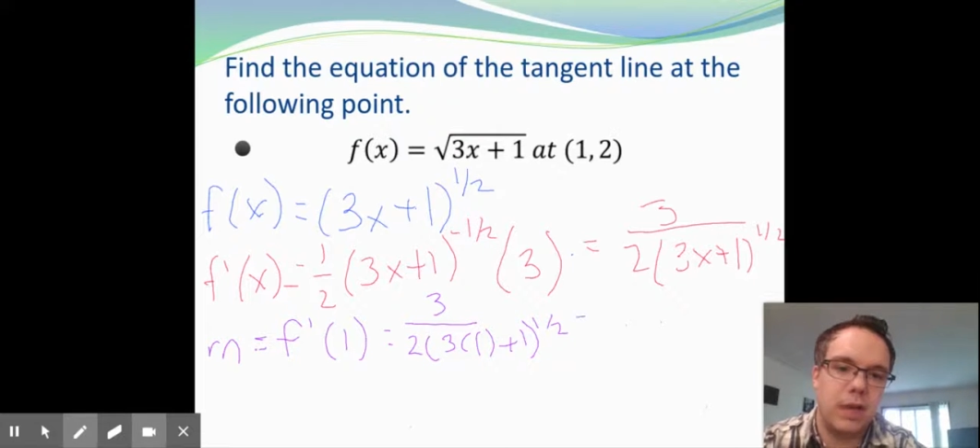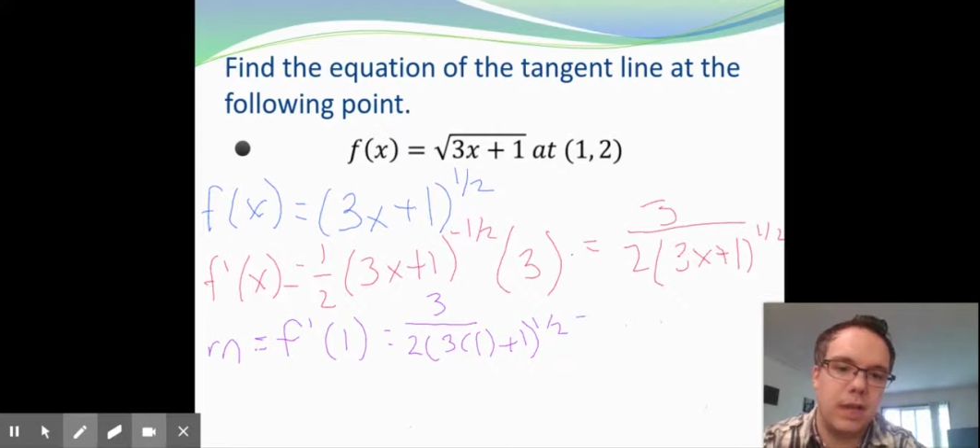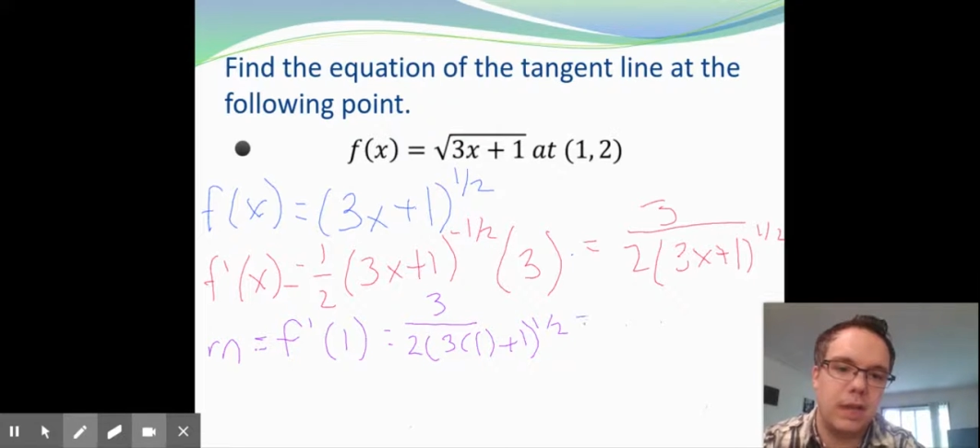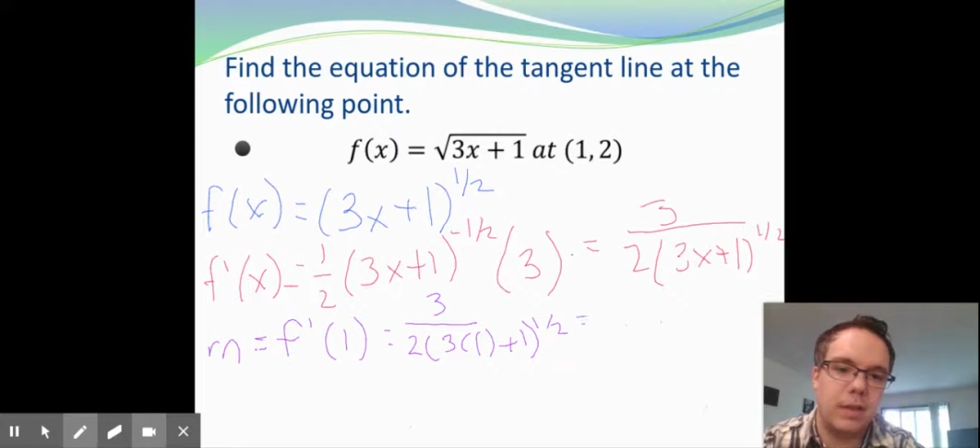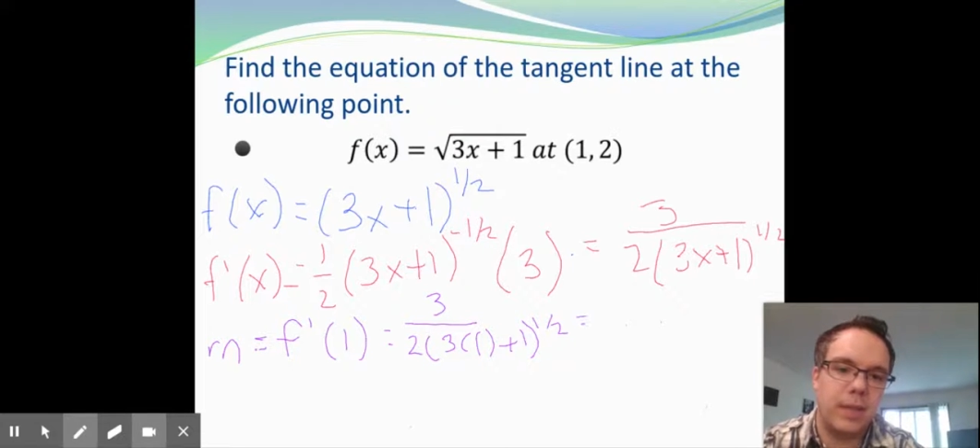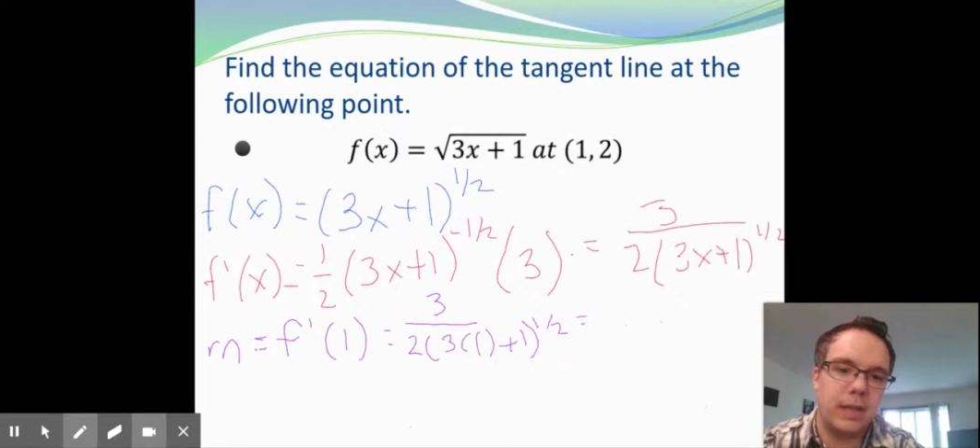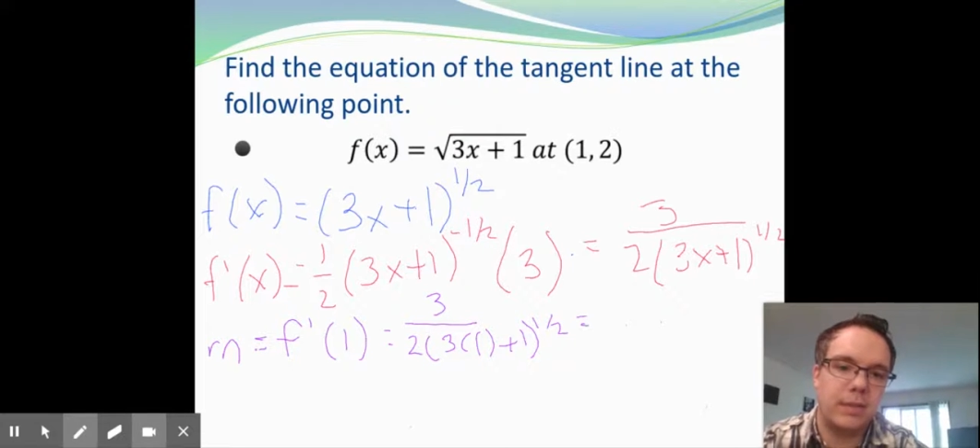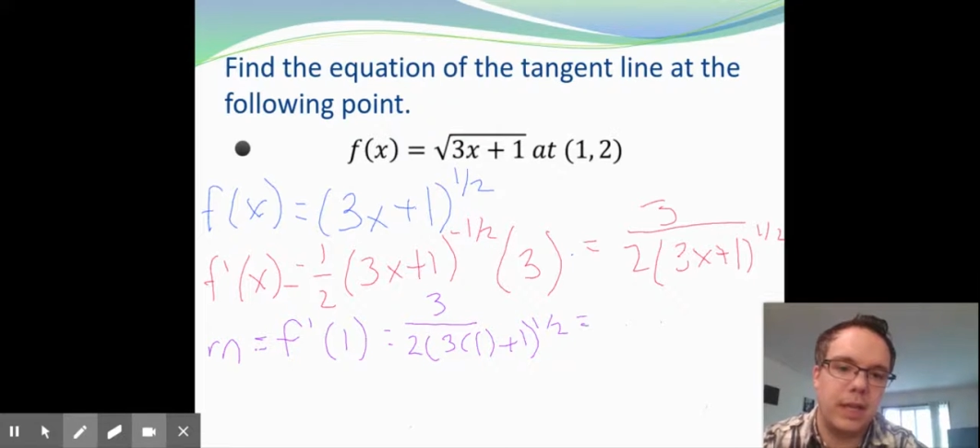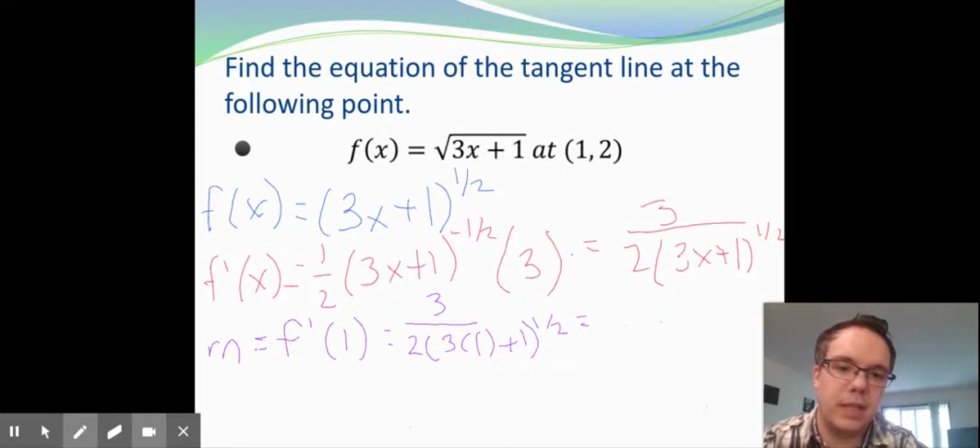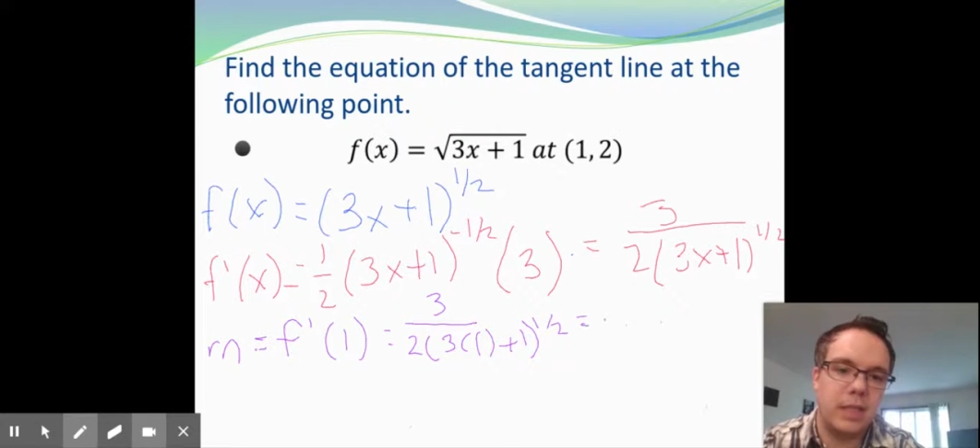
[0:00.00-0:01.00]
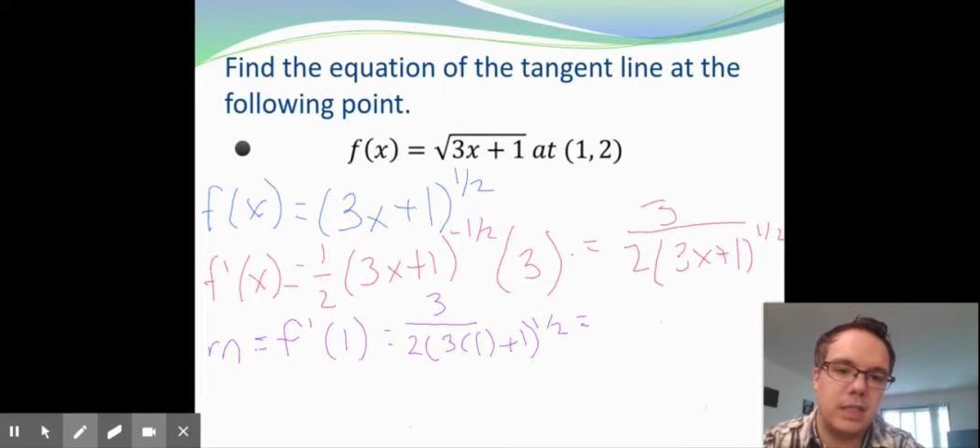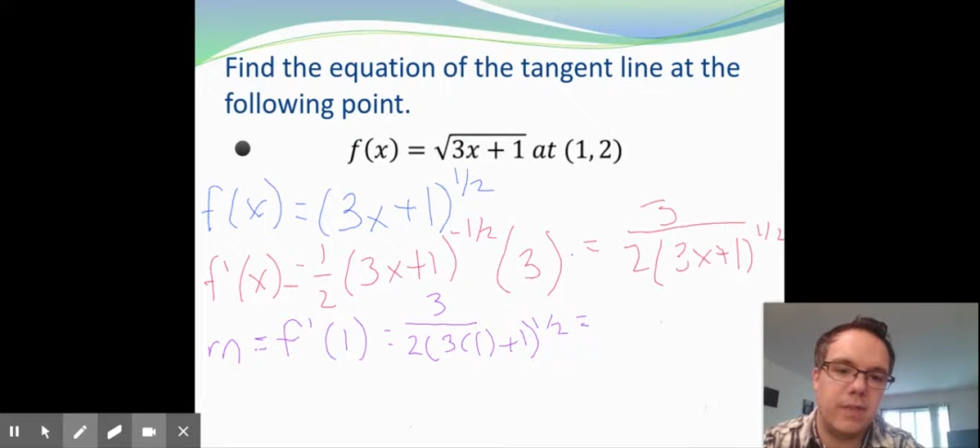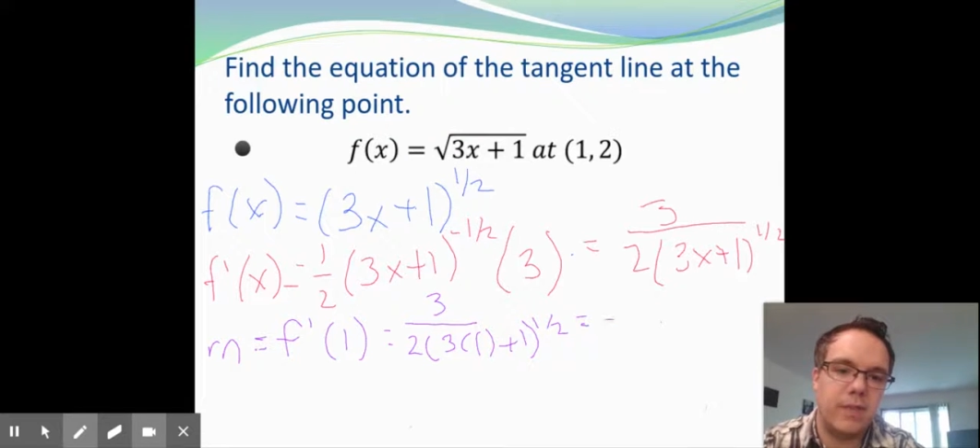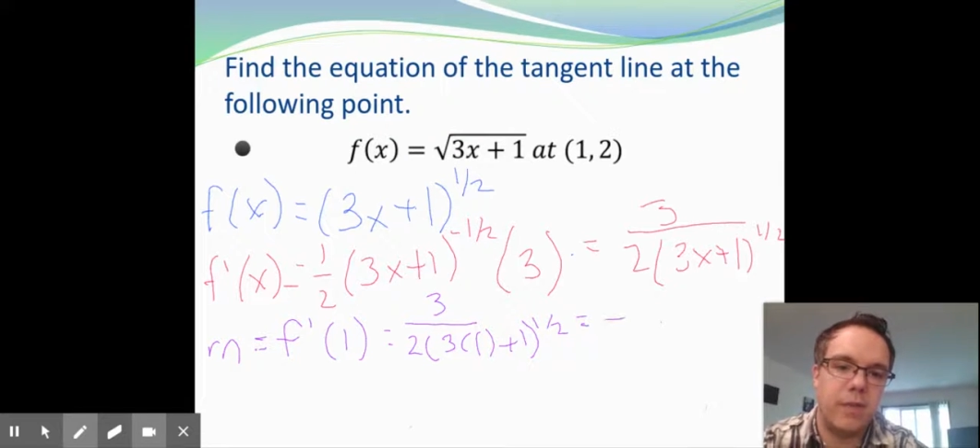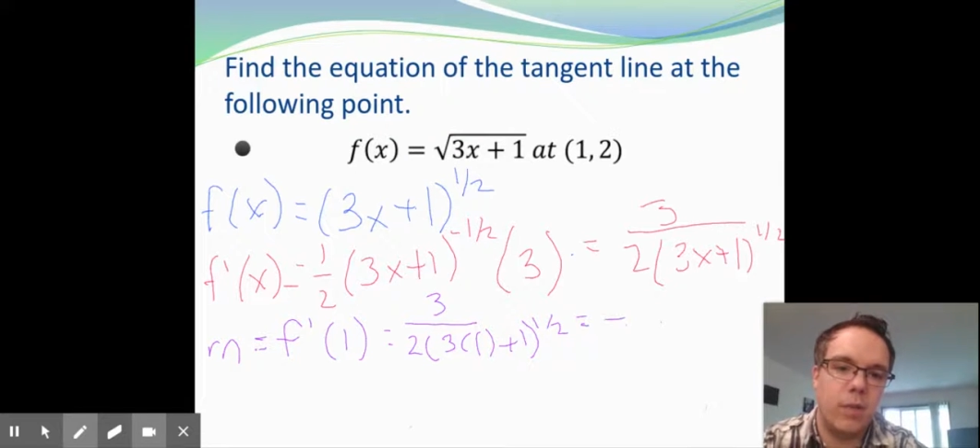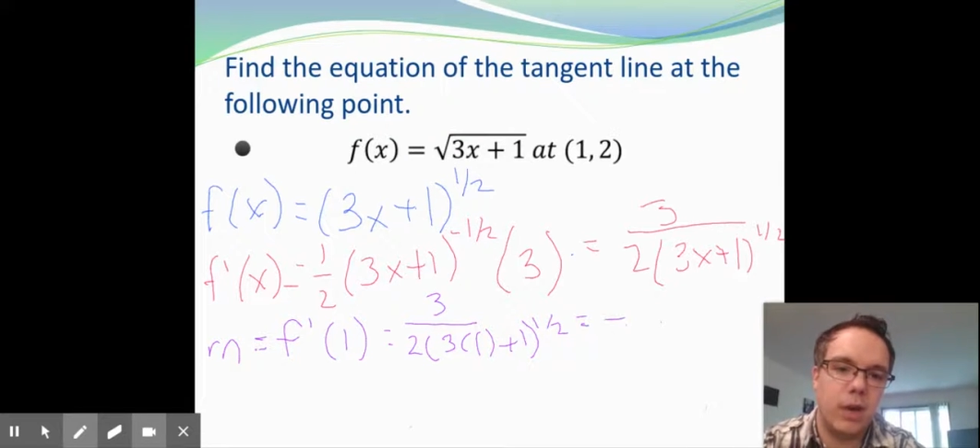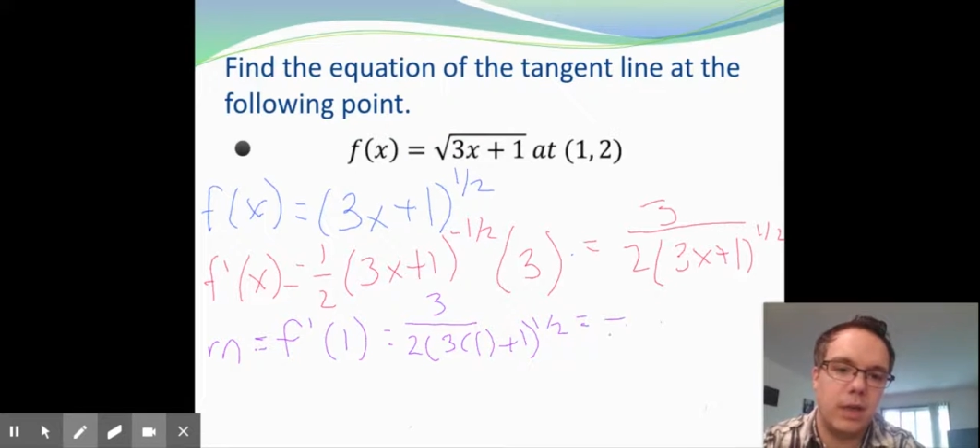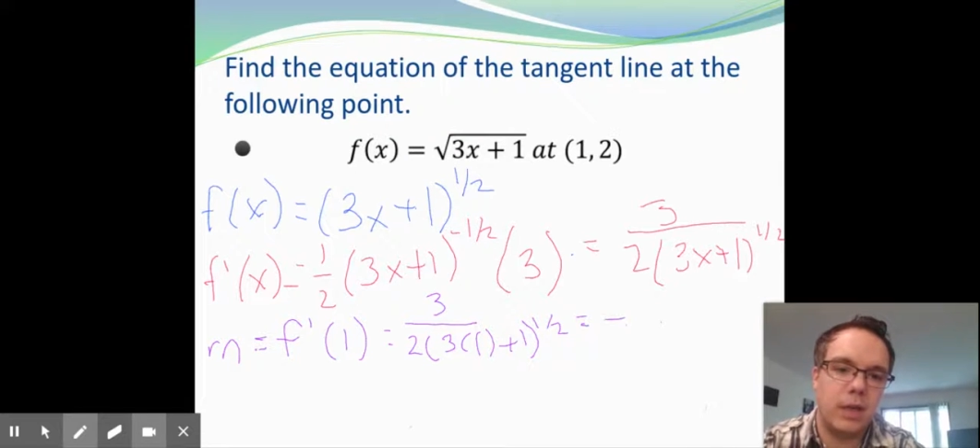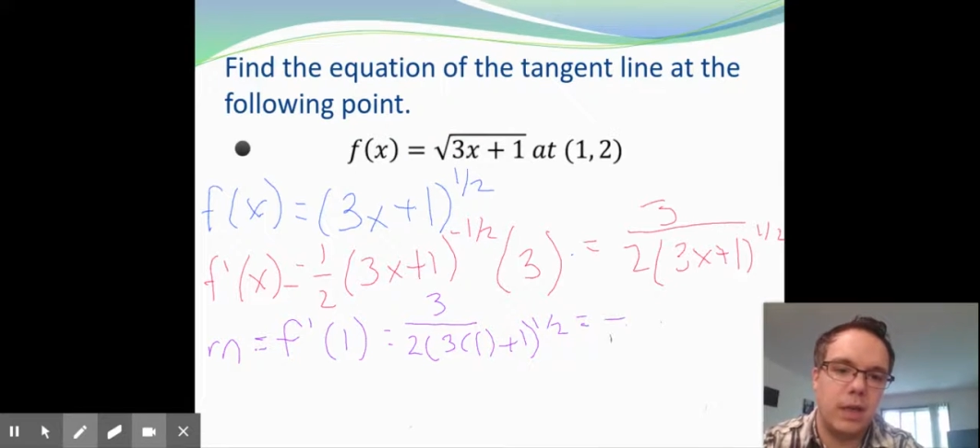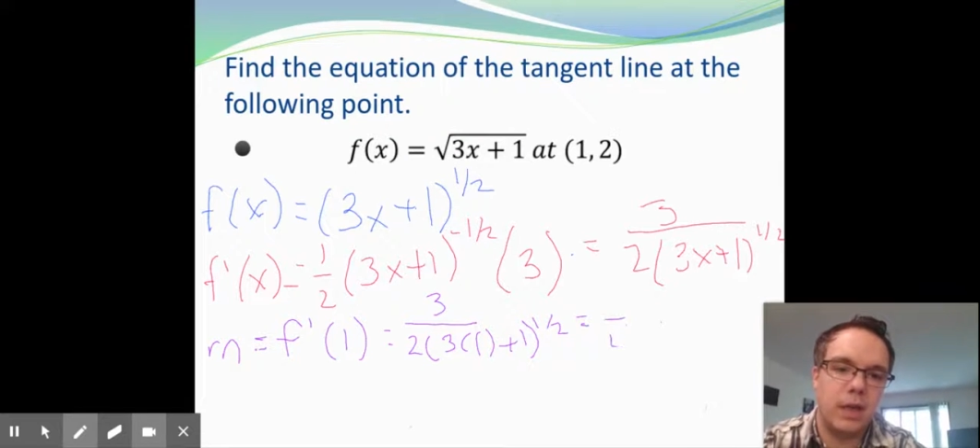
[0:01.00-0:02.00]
on the bottom then is 4,